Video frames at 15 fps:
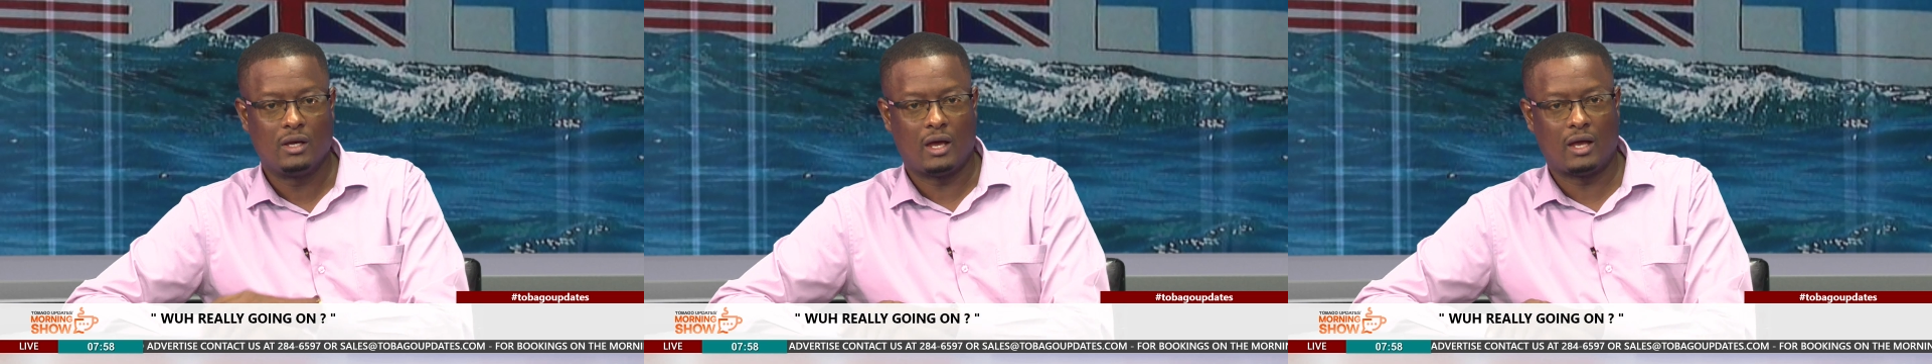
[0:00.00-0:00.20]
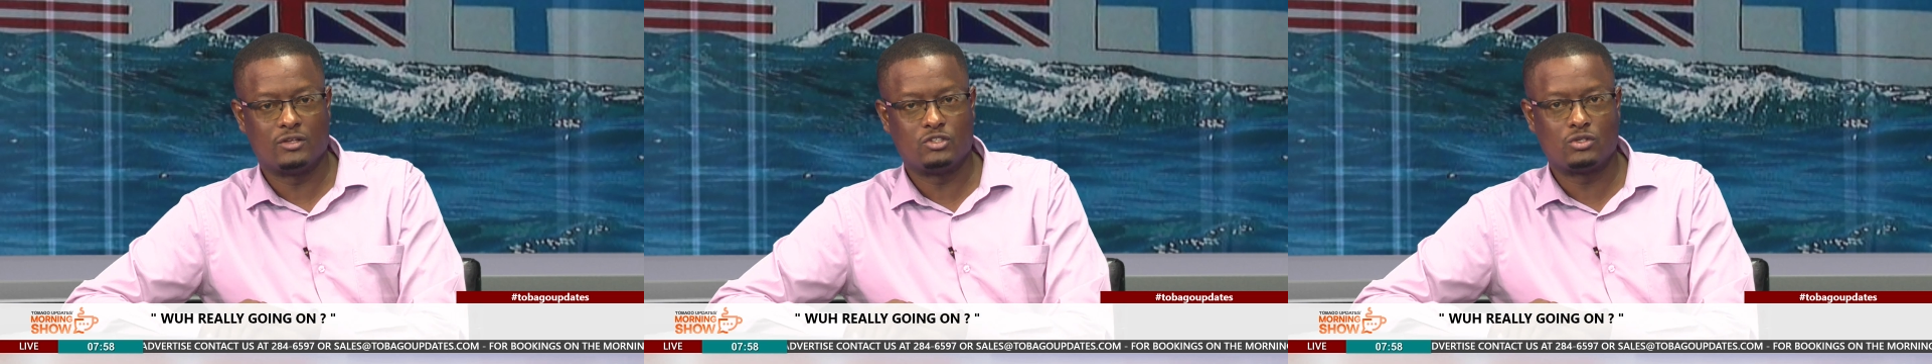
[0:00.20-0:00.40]

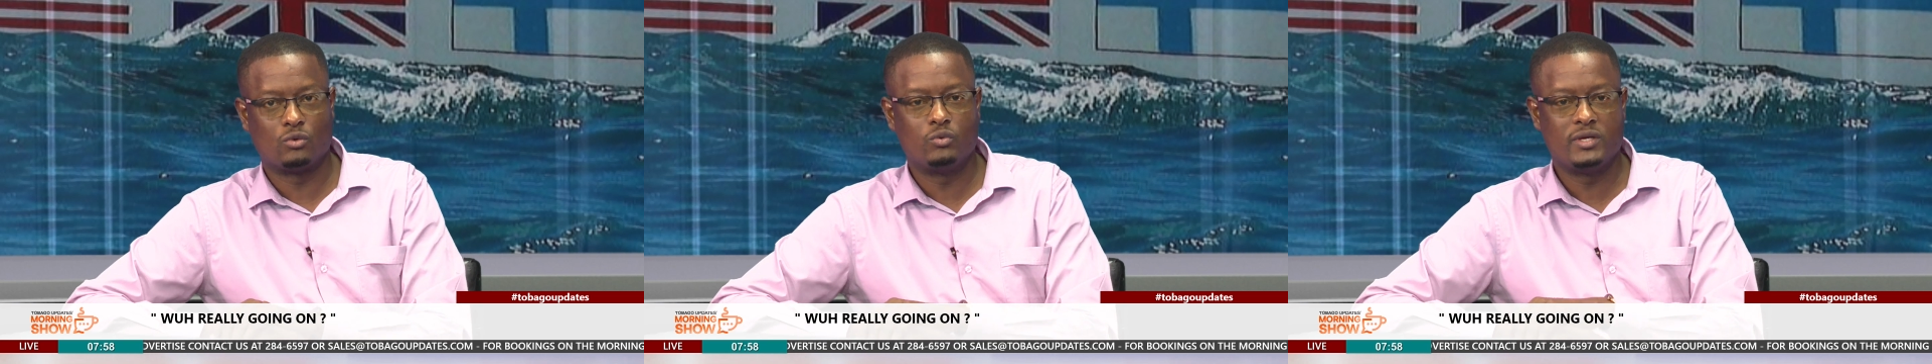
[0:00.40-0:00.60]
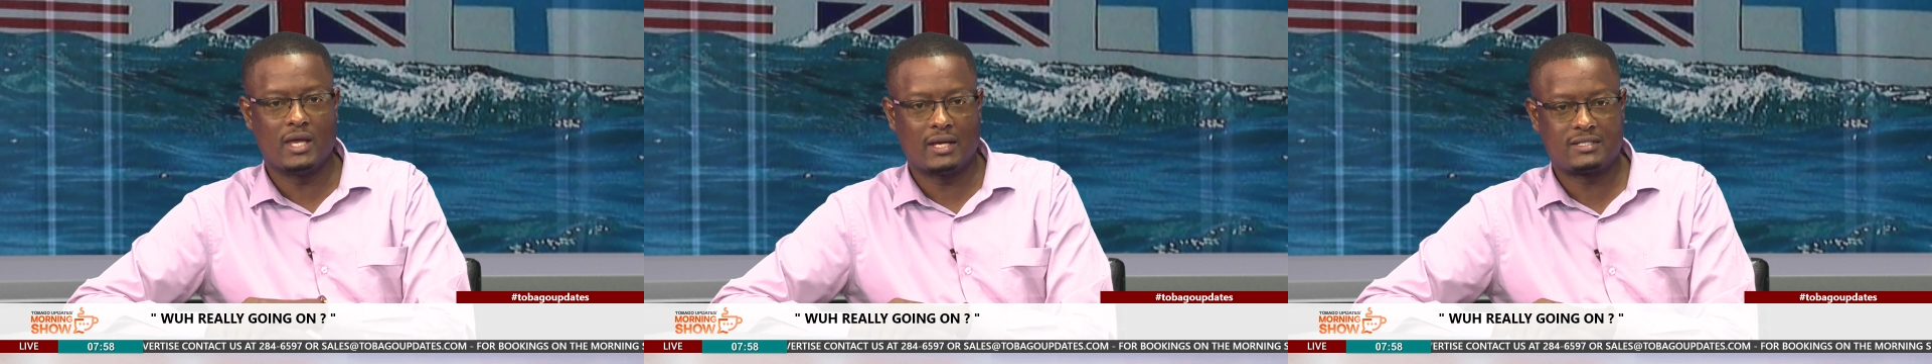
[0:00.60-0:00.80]
and so
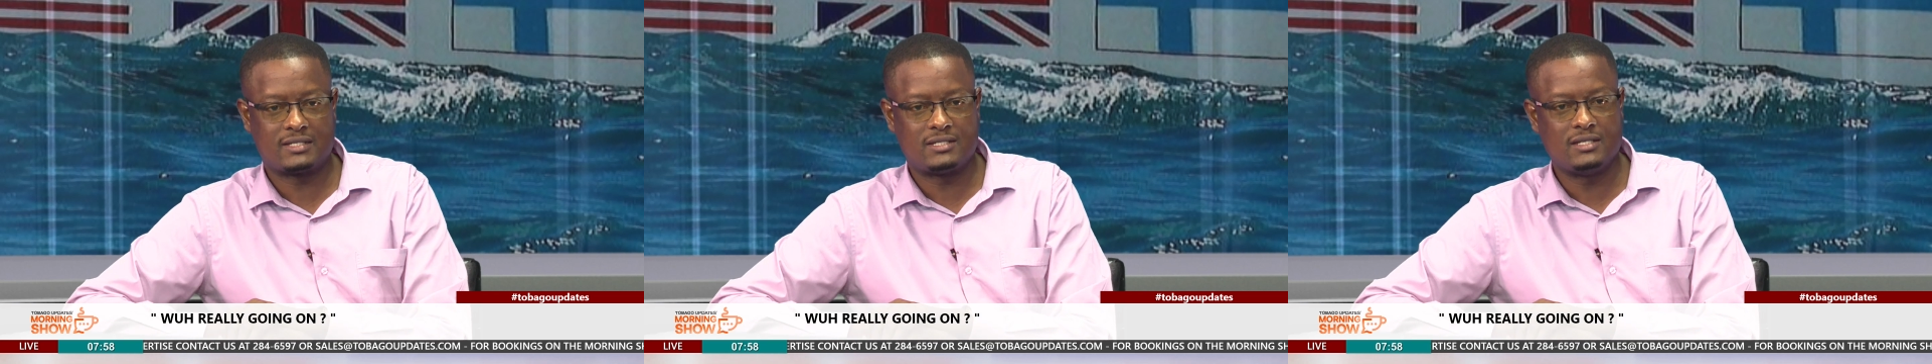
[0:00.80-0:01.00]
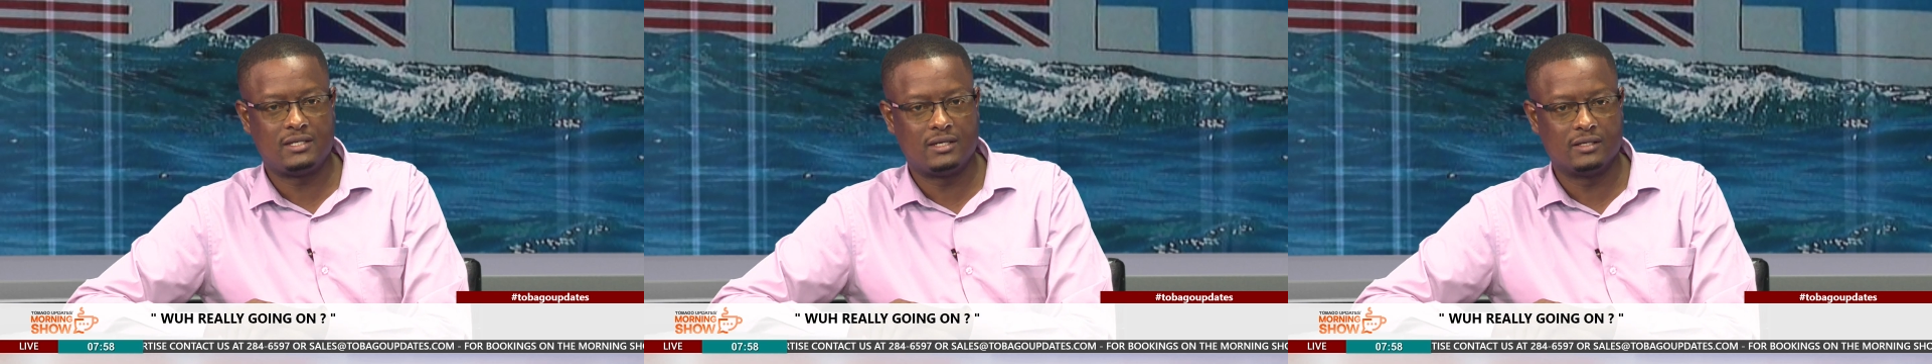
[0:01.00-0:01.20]
we are
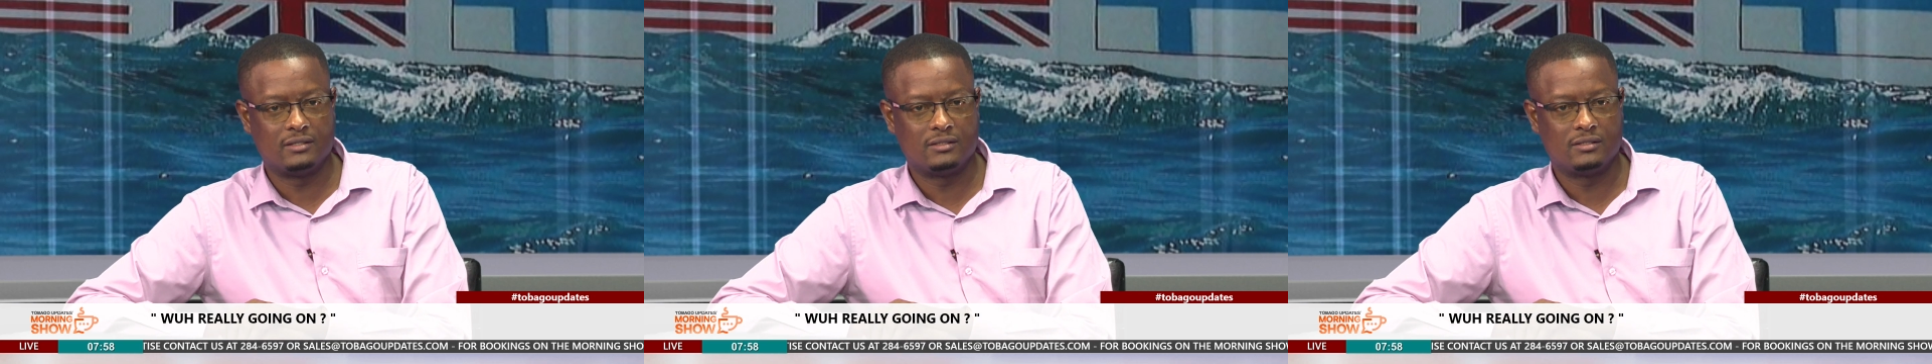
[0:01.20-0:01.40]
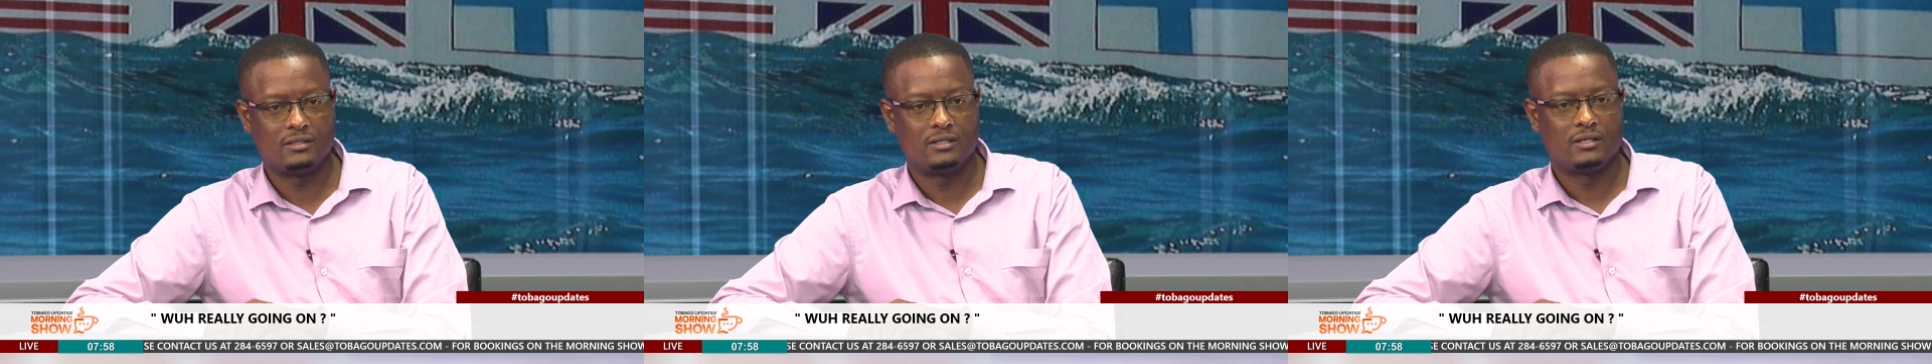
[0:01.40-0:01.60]

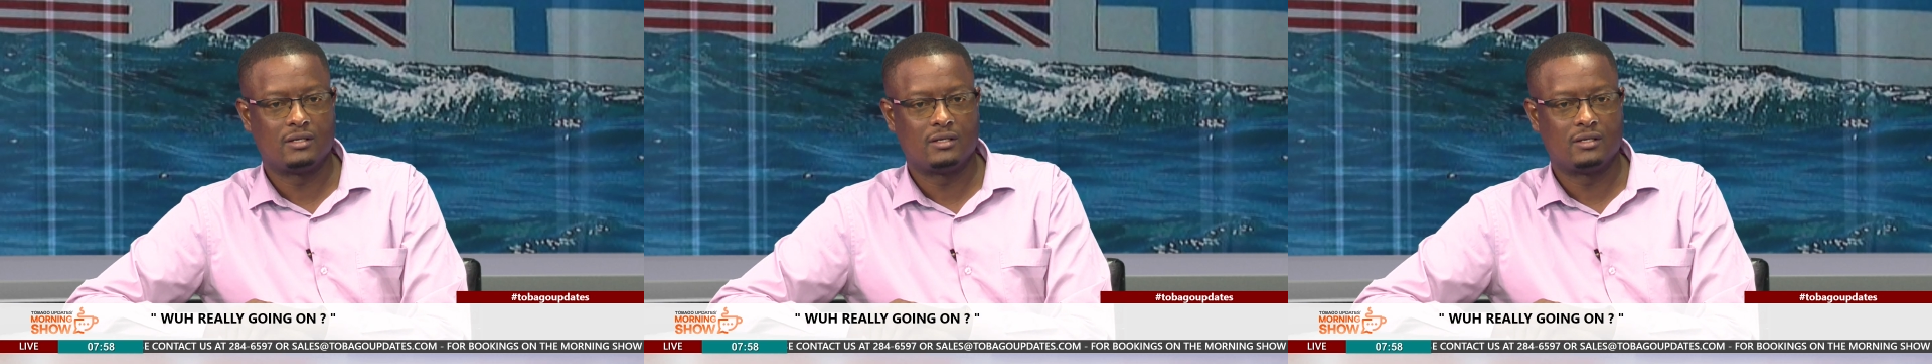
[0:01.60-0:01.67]
seeking